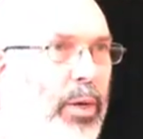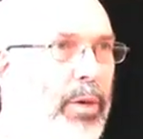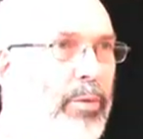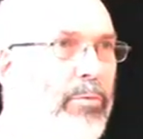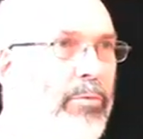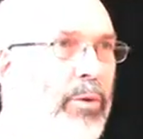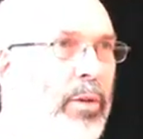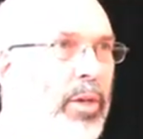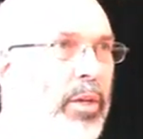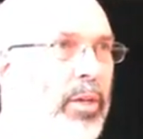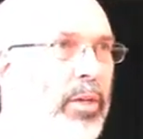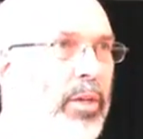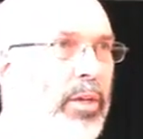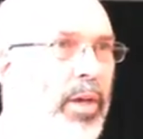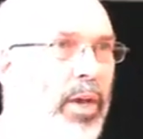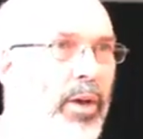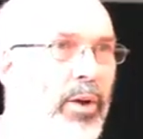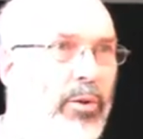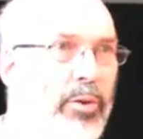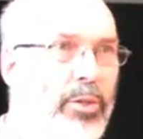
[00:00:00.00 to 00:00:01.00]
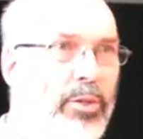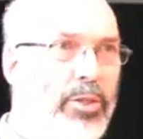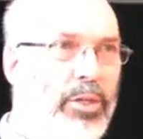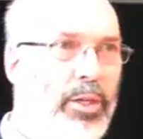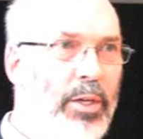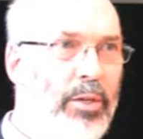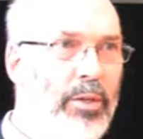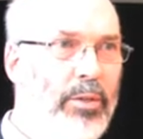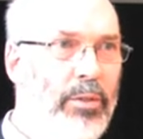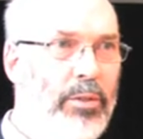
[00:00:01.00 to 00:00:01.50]
have cowrie
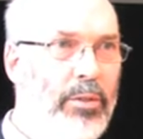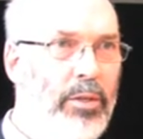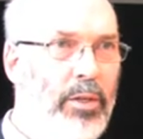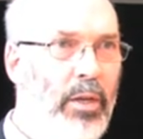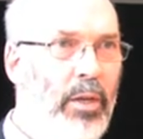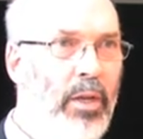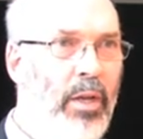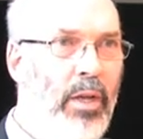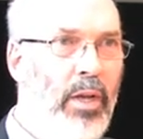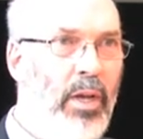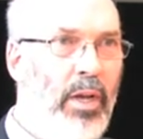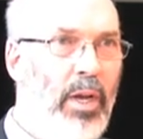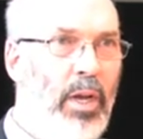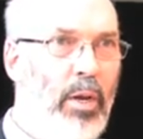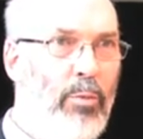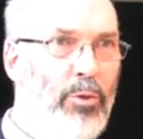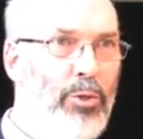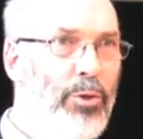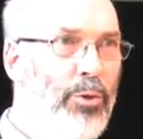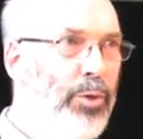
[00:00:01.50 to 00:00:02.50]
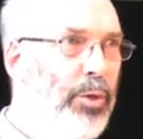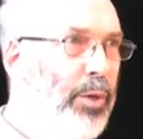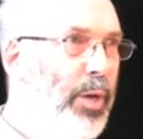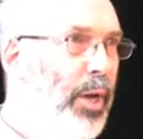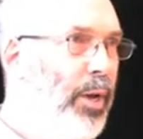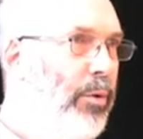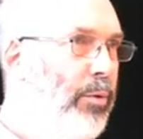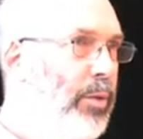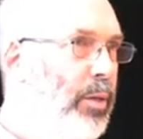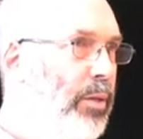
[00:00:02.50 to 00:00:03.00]
shells, and I'm sure you
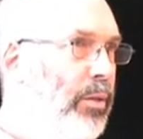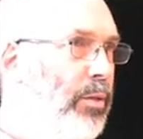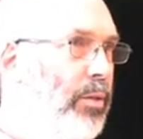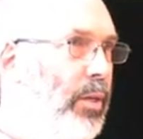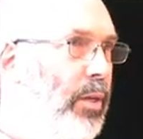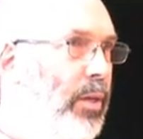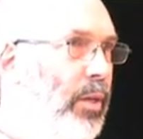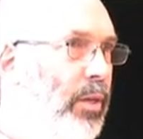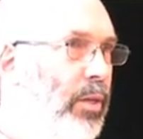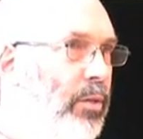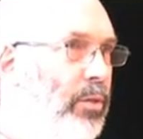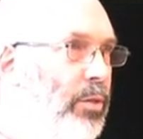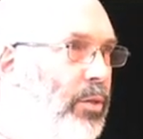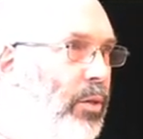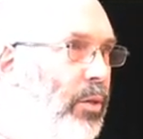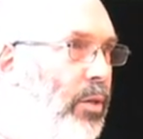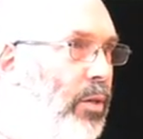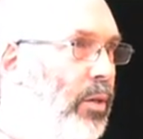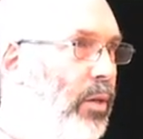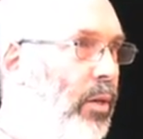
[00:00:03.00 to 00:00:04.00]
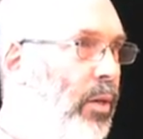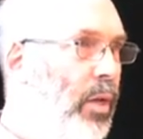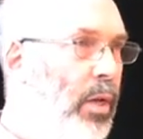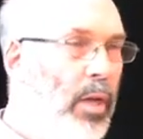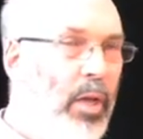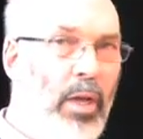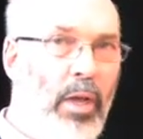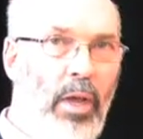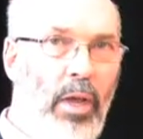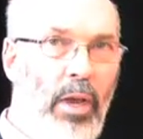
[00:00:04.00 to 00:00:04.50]
know that uh, in certain
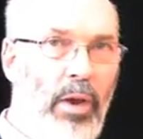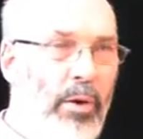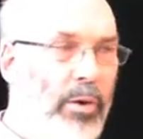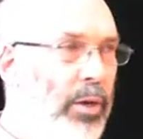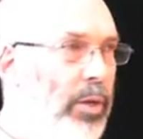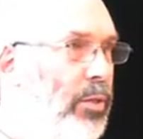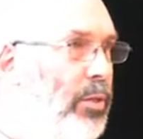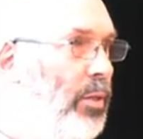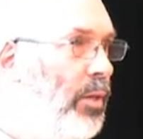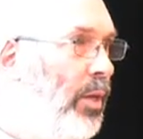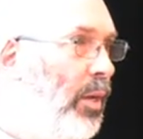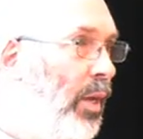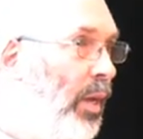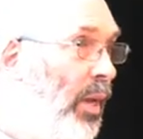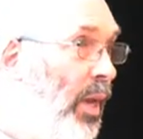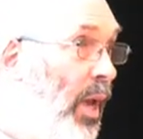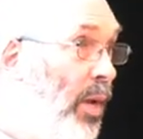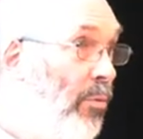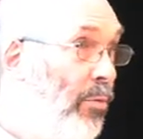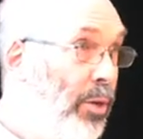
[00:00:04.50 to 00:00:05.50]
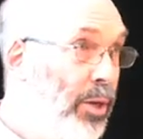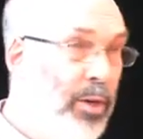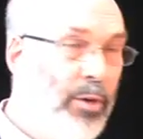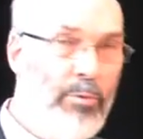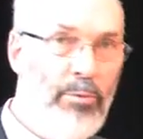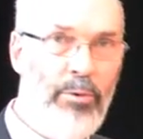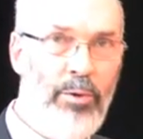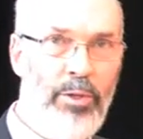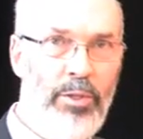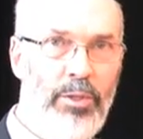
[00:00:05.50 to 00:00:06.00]
areas, in, in Africa
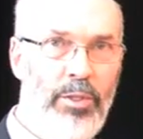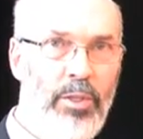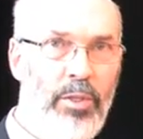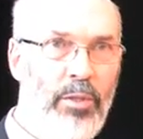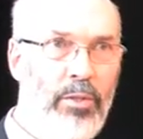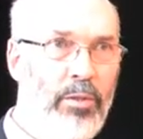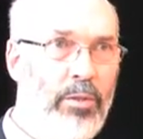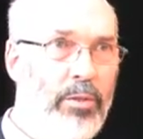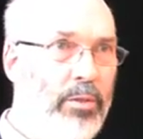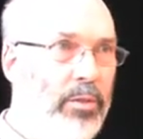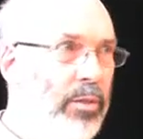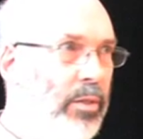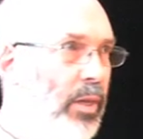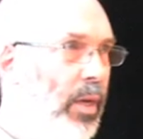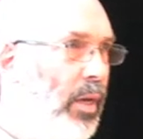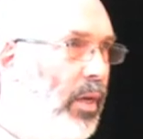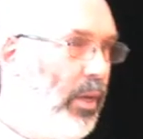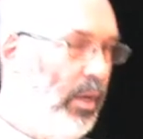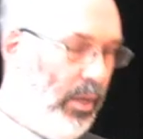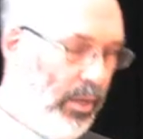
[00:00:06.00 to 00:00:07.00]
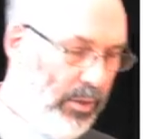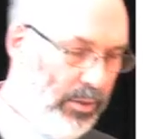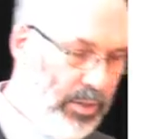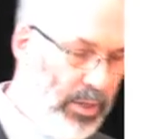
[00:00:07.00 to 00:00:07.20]
for instance, uh, in